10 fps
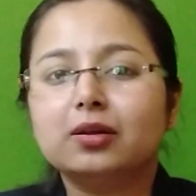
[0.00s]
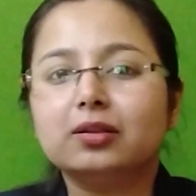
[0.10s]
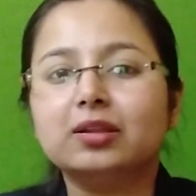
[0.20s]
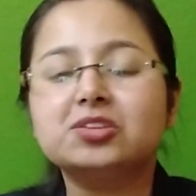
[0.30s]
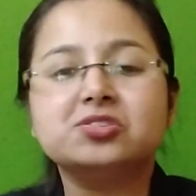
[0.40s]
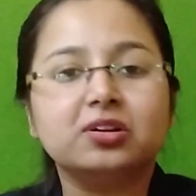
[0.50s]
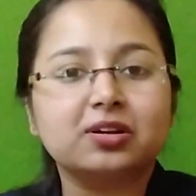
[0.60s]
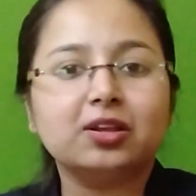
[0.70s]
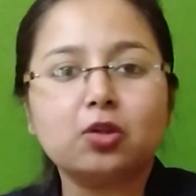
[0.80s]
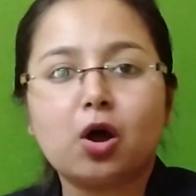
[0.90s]
the
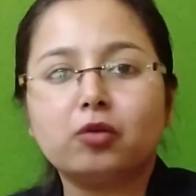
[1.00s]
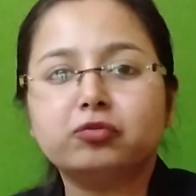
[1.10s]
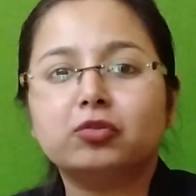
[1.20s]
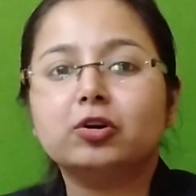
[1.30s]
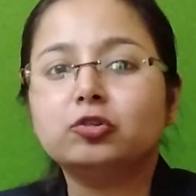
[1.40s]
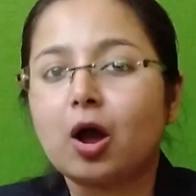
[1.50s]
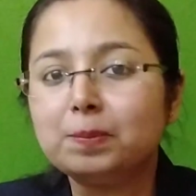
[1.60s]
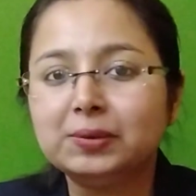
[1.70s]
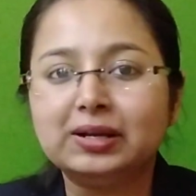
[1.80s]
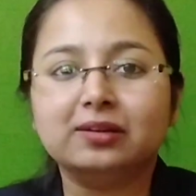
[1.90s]
children of top
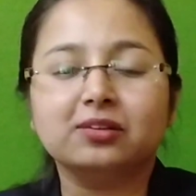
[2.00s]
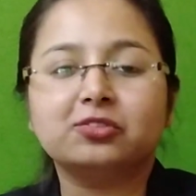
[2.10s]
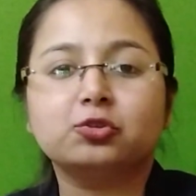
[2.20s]
leaders